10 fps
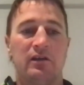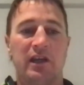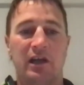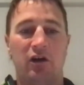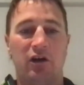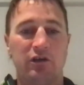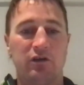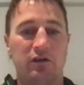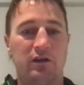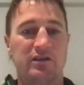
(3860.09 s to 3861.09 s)
that high
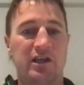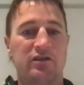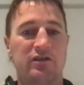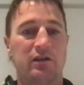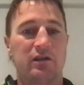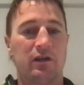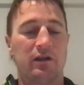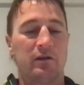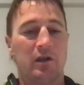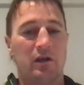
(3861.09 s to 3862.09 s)
utilization, and like